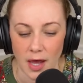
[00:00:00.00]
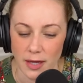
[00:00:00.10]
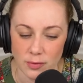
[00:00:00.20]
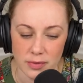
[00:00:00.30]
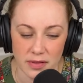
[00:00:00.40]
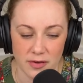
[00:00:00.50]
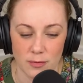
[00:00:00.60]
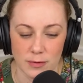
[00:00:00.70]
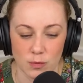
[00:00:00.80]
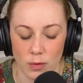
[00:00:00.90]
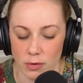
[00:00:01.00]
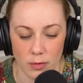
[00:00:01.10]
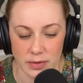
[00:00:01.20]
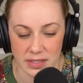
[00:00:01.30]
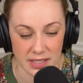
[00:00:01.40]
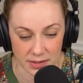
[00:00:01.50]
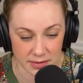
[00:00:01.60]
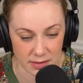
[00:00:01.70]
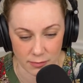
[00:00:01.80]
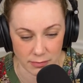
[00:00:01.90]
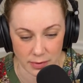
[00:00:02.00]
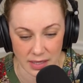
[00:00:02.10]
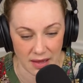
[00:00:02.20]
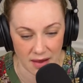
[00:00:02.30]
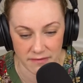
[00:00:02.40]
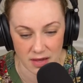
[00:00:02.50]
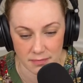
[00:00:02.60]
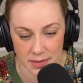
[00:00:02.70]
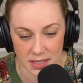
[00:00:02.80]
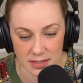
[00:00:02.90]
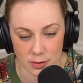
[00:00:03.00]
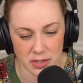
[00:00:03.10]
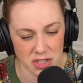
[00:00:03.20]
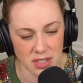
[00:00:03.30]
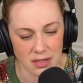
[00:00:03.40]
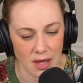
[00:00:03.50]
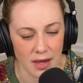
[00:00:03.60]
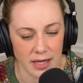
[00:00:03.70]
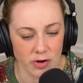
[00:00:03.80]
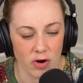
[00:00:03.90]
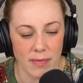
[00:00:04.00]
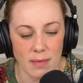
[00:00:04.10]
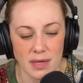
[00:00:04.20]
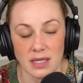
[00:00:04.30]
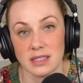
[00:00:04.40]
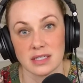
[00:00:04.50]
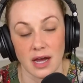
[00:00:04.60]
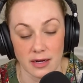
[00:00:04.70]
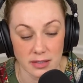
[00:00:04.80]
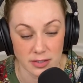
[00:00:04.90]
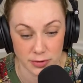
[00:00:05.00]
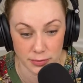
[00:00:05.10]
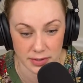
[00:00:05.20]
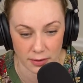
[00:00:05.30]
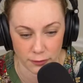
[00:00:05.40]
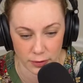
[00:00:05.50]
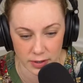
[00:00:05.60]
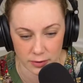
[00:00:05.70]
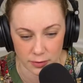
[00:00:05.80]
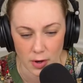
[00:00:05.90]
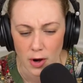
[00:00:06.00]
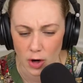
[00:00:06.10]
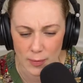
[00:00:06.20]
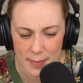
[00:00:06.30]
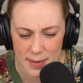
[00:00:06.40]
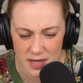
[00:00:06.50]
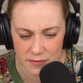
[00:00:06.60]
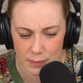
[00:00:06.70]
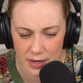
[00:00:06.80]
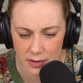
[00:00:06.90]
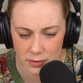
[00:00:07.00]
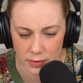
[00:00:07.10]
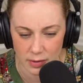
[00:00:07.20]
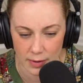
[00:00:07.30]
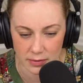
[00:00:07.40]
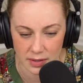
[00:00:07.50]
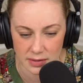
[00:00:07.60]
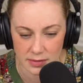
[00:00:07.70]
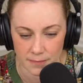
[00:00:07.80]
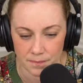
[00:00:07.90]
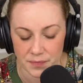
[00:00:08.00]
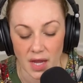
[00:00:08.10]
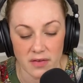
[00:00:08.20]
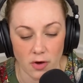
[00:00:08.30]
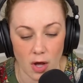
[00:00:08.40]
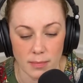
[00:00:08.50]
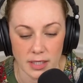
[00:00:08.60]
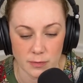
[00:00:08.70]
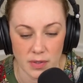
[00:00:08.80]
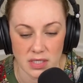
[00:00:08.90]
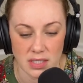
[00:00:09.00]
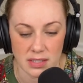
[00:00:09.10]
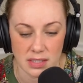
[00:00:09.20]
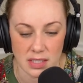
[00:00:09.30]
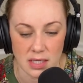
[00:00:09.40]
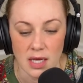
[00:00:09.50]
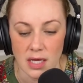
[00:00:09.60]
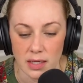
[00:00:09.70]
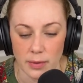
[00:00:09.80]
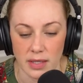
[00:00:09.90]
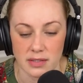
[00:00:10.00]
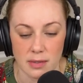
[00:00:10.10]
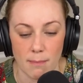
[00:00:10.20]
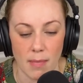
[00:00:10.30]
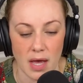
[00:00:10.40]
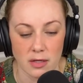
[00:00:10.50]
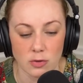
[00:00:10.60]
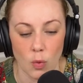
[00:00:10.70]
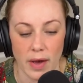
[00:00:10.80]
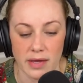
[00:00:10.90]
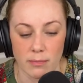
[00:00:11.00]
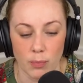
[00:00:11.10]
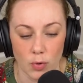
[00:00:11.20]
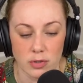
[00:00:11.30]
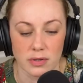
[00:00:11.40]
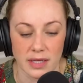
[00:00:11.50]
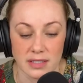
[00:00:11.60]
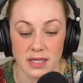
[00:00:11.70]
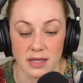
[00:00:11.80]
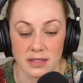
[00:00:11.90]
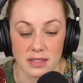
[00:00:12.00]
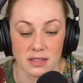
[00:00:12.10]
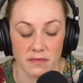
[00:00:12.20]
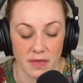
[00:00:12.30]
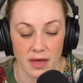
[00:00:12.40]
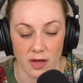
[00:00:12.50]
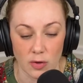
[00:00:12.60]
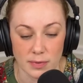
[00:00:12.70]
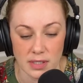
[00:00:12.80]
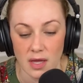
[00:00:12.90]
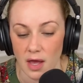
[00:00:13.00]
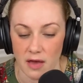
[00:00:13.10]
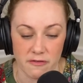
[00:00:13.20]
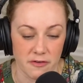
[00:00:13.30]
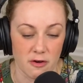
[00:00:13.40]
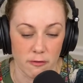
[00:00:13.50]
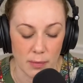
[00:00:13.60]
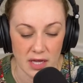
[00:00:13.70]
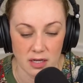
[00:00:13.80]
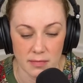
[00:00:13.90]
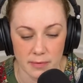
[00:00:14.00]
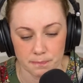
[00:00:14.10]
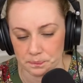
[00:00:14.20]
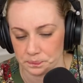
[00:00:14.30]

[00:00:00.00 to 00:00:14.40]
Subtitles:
I know that therapists won't always tell someone when they have NPD. So is she lying, or am I being entirely too self-critical, or maybe even paranoid about this? I have complex PTSD and some mild, quiet, borderline tendencies, if that helps. I have fear of abandonment,